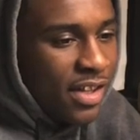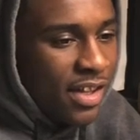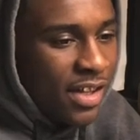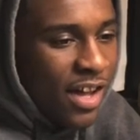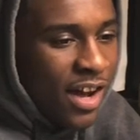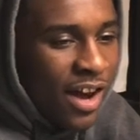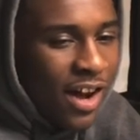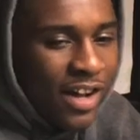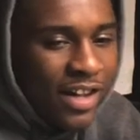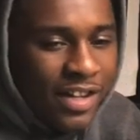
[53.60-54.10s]

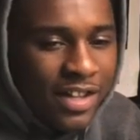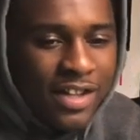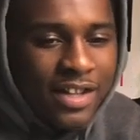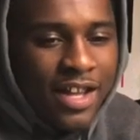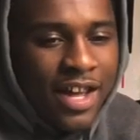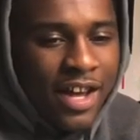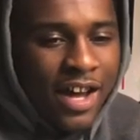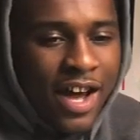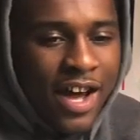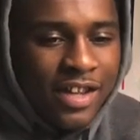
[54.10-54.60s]
Nah,
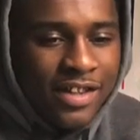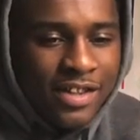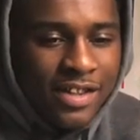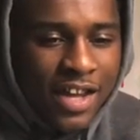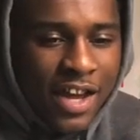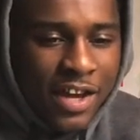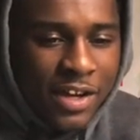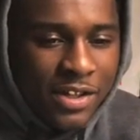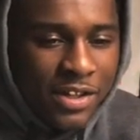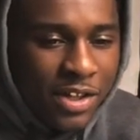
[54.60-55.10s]
like I
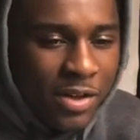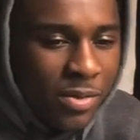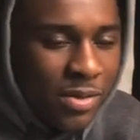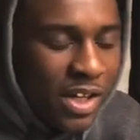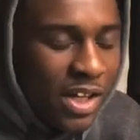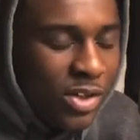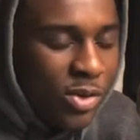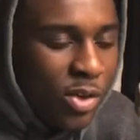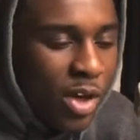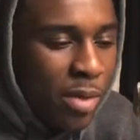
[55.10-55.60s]
stay in there when
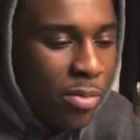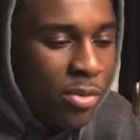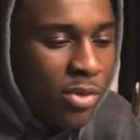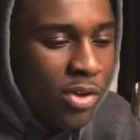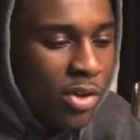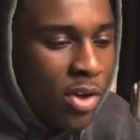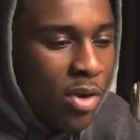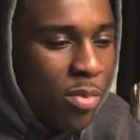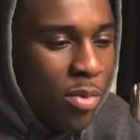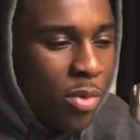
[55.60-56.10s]
I dropped the
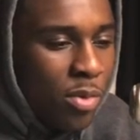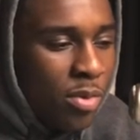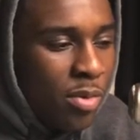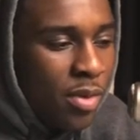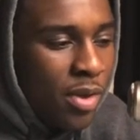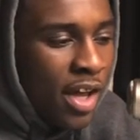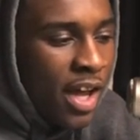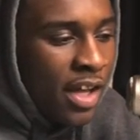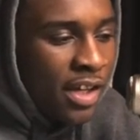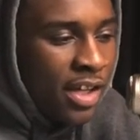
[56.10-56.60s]
song, but
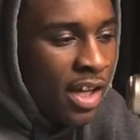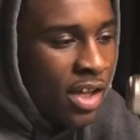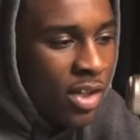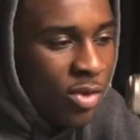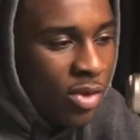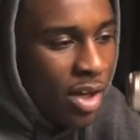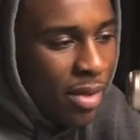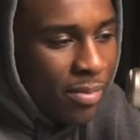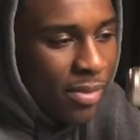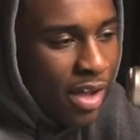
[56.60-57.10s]
mm-hmm. after I
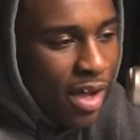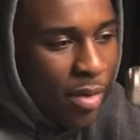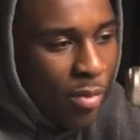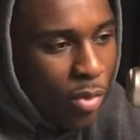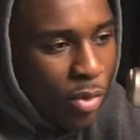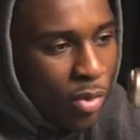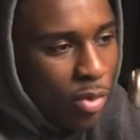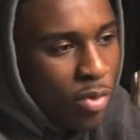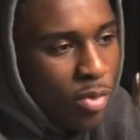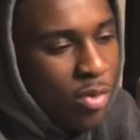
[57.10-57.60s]
dropped it, I
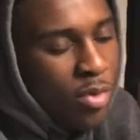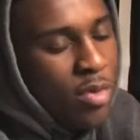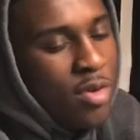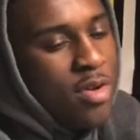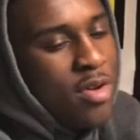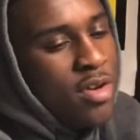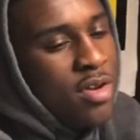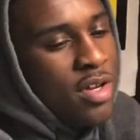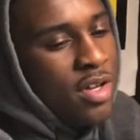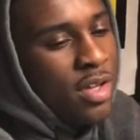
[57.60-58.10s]
moved.
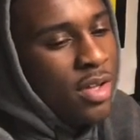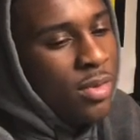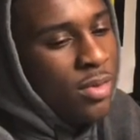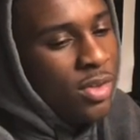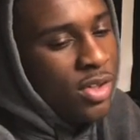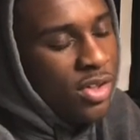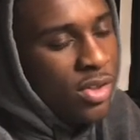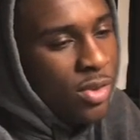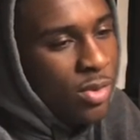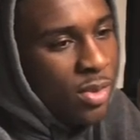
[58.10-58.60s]
All right, I'm gonna
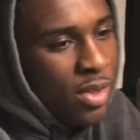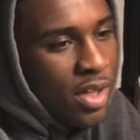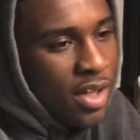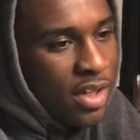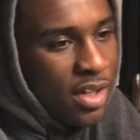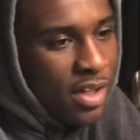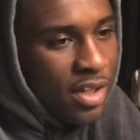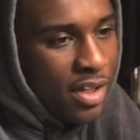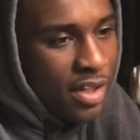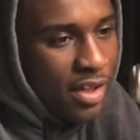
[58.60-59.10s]
let everybody know
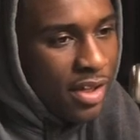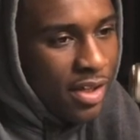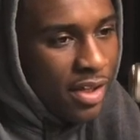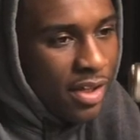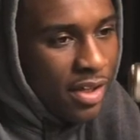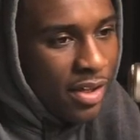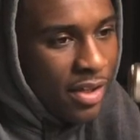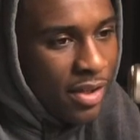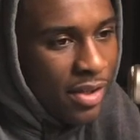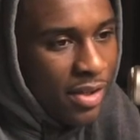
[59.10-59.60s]
on
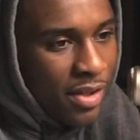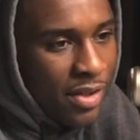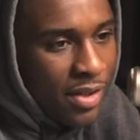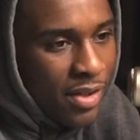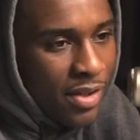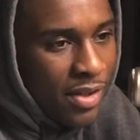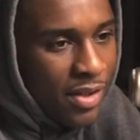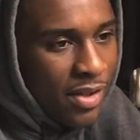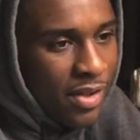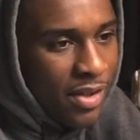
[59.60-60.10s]
YouTube know because
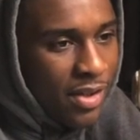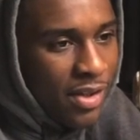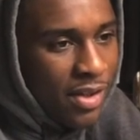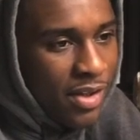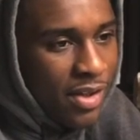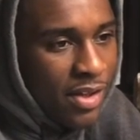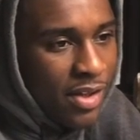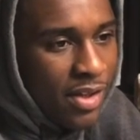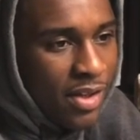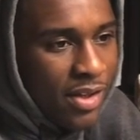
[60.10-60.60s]
they like he
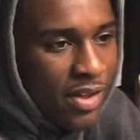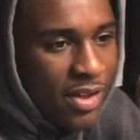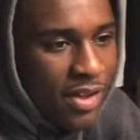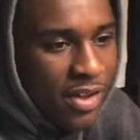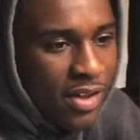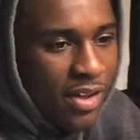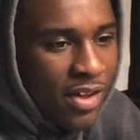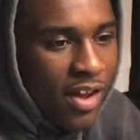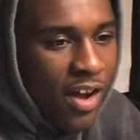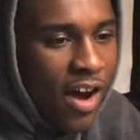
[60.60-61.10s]
dropped his interview.
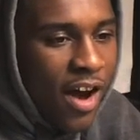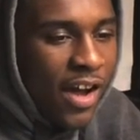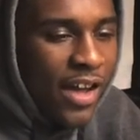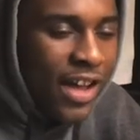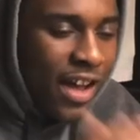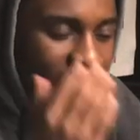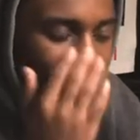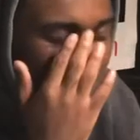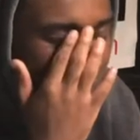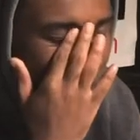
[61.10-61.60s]
He dropped oh
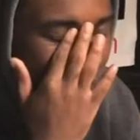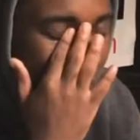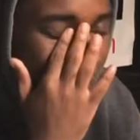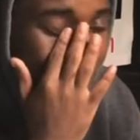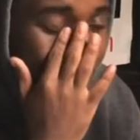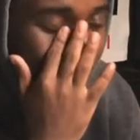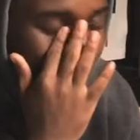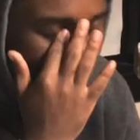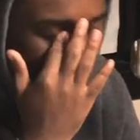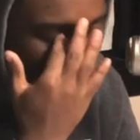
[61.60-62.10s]
yeah, his I dropped
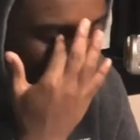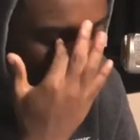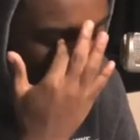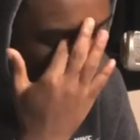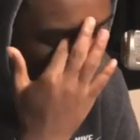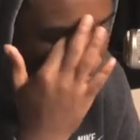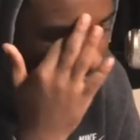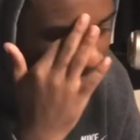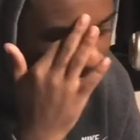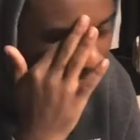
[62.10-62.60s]
it. I
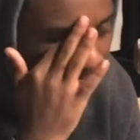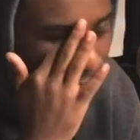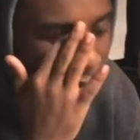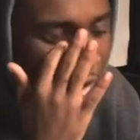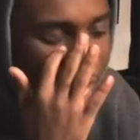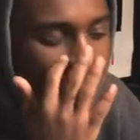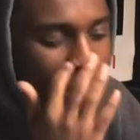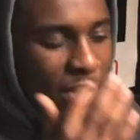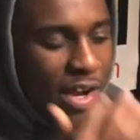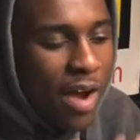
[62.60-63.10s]
dropped it for
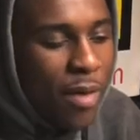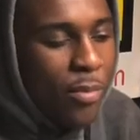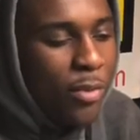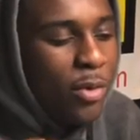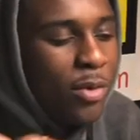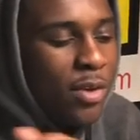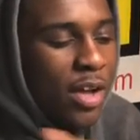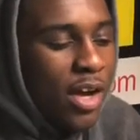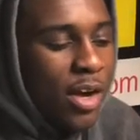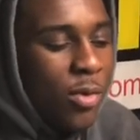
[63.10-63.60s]
real, but I
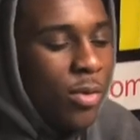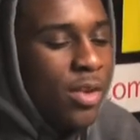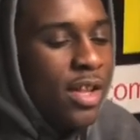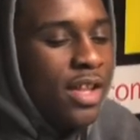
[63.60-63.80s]
moved like a week